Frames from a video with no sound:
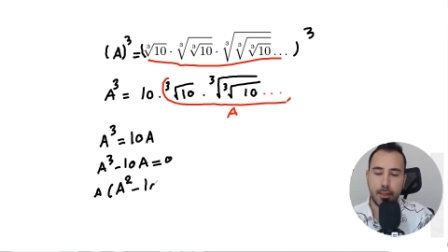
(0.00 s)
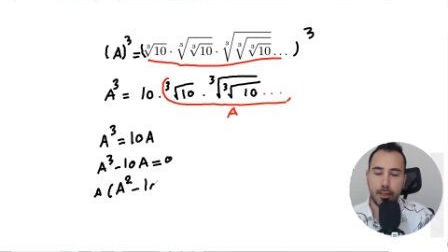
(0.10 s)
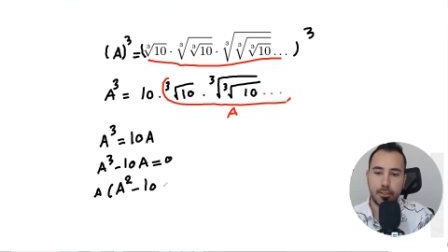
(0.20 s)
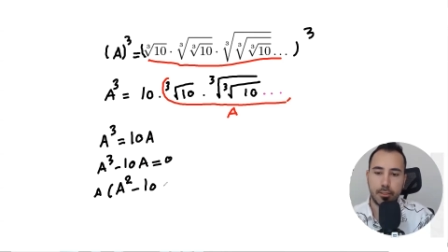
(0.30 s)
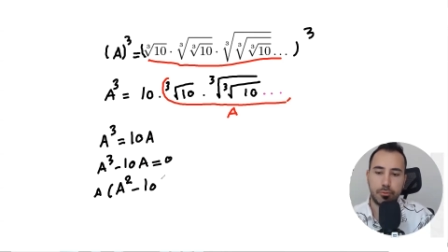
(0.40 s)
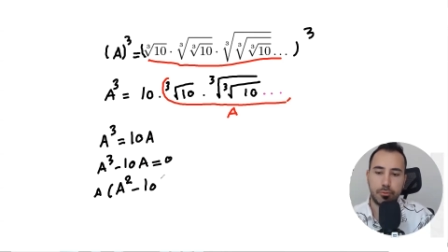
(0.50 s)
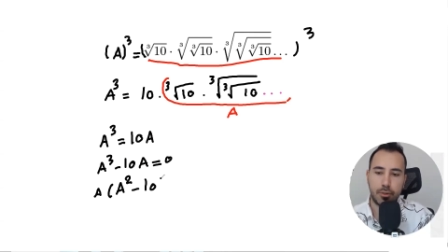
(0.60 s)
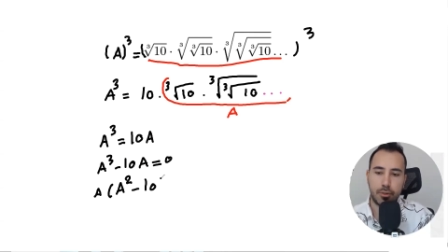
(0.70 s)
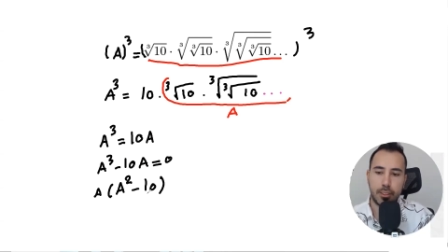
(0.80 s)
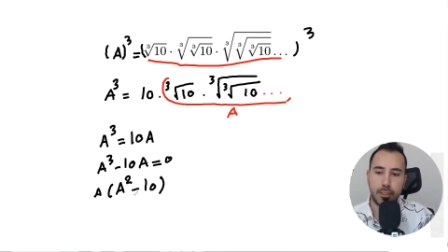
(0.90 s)
So from
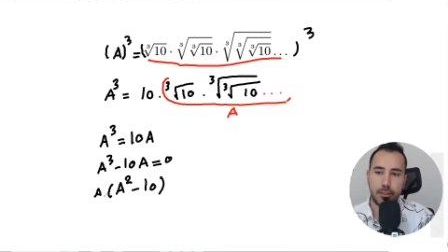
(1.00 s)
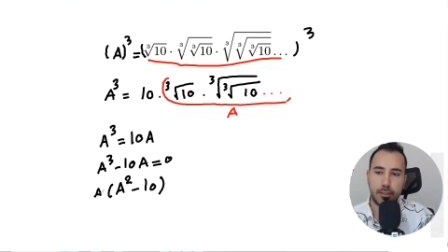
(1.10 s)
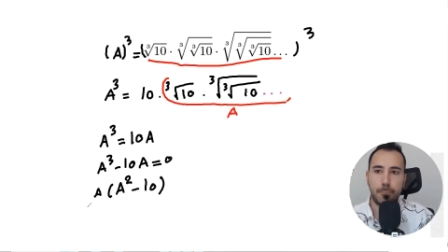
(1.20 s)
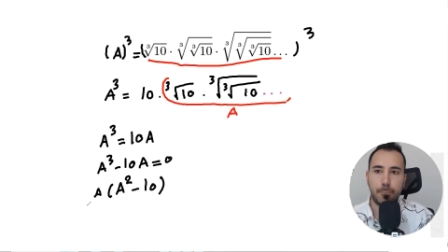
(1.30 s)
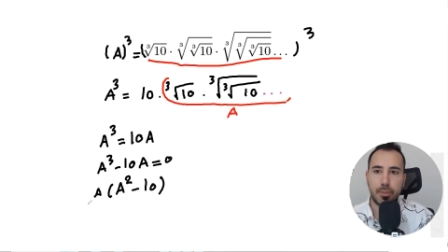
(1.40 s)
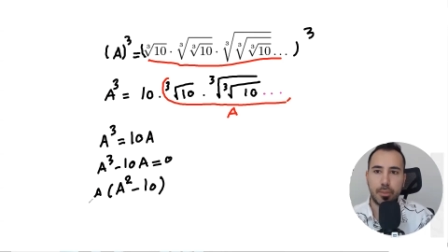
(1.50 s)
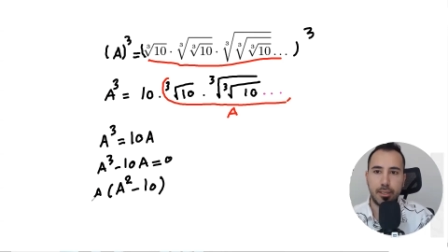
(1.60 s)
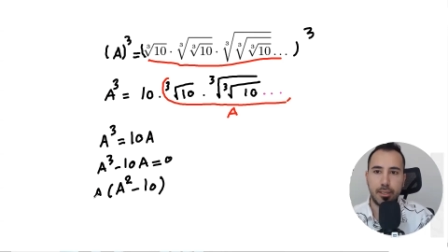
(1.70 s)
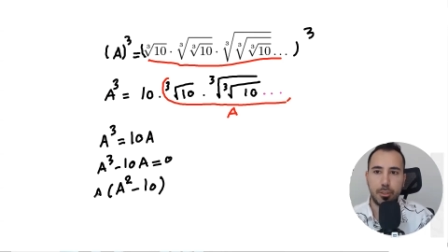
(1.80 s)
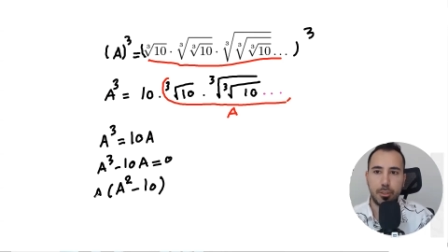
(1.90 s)
here, A
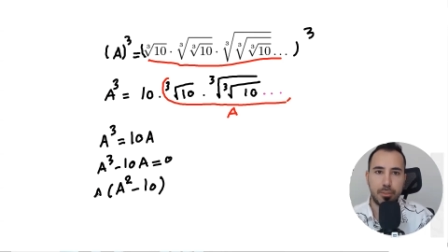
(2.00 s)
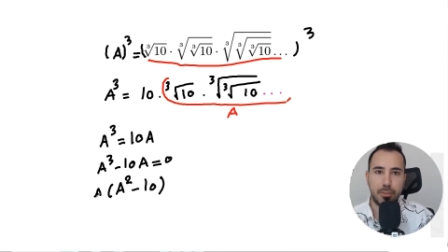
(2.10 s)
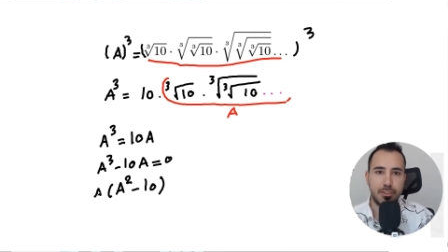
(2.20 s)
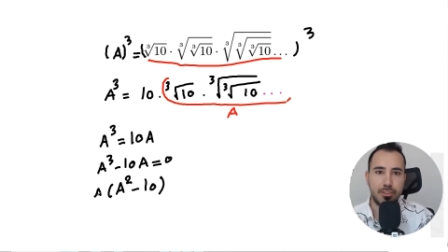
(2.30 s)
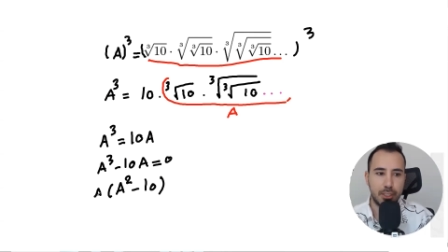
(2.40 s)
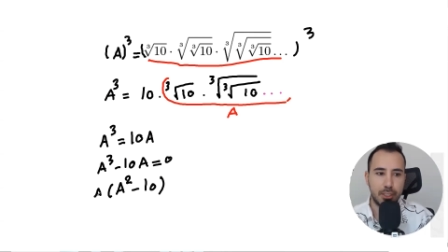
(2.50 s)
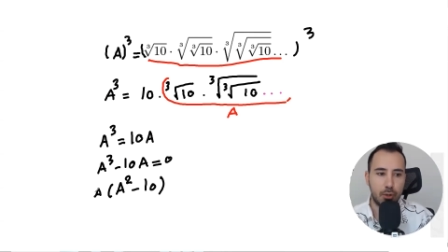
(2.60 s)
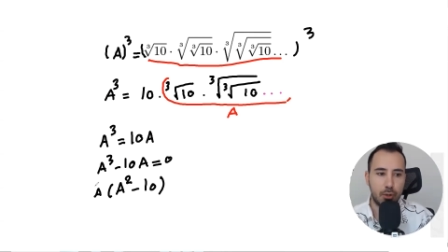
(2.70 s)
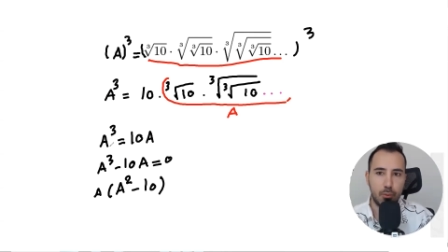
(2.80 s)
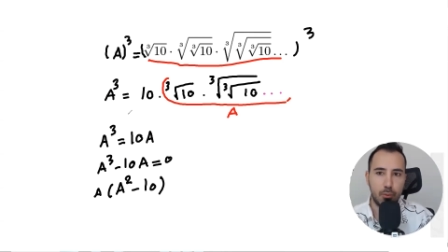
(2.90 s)
could be
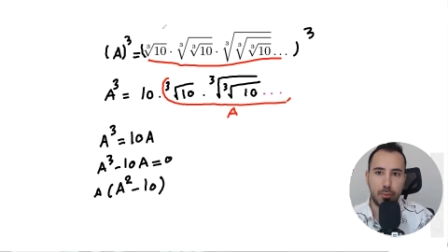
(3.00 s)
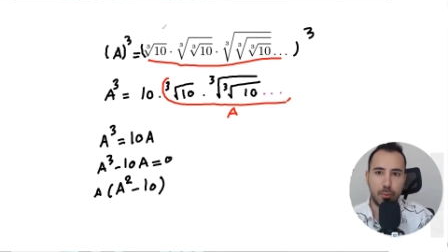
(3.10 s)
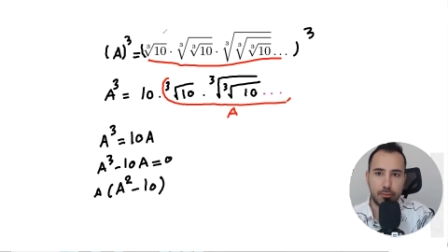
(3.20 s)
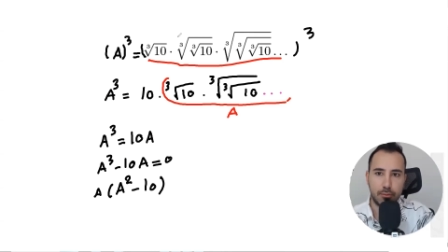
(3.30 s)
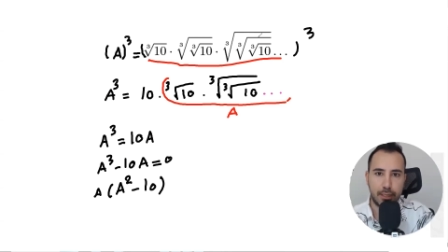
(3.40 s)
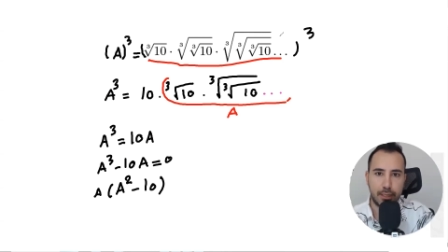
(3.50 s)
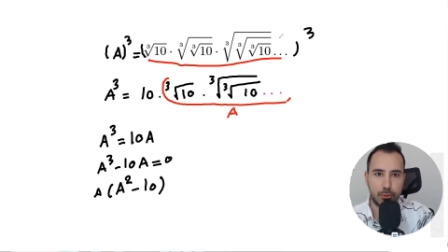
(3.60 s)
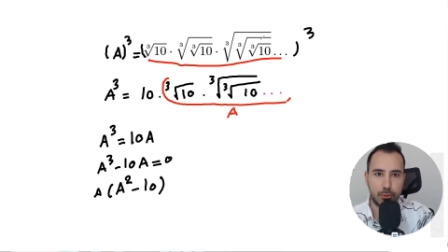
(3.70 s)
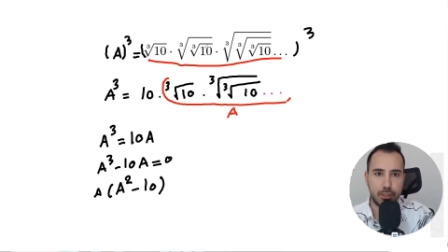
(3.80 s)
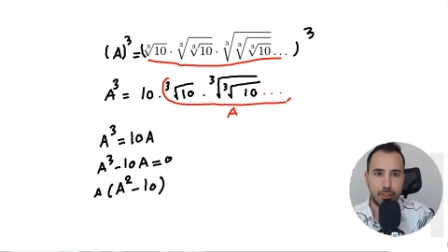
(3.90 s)
0, but as you
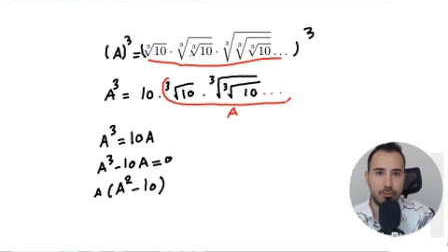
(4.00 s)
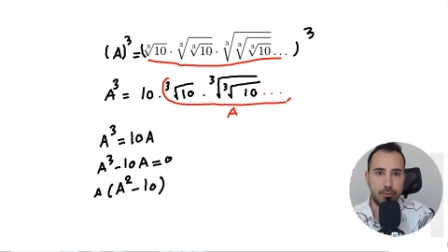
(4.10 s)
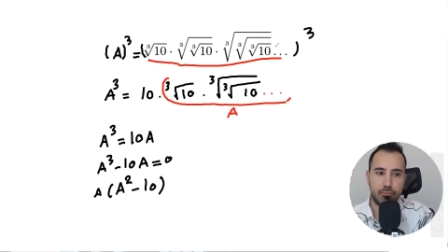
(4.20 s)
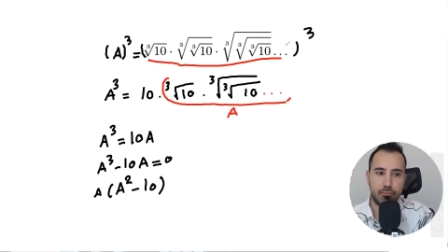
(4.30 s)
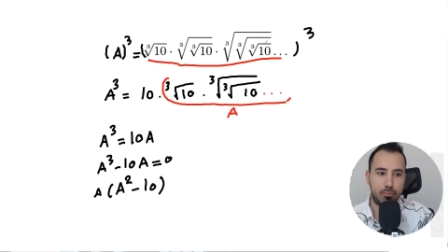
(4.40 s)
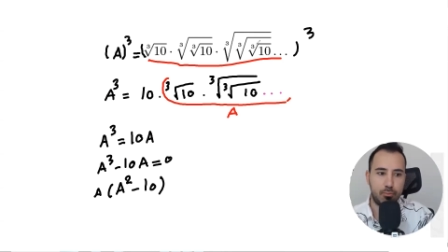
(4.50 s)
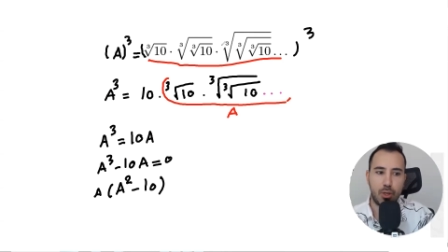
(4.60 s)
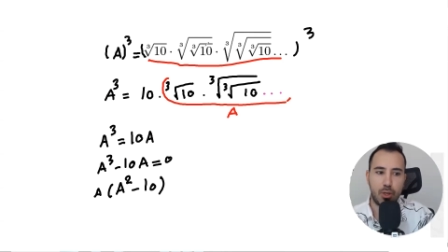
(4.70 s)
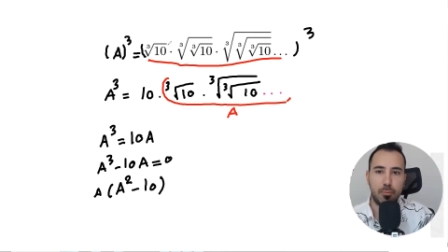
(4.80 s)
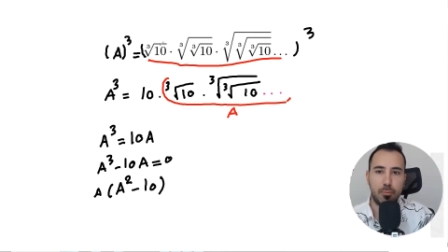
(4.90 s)
see, no,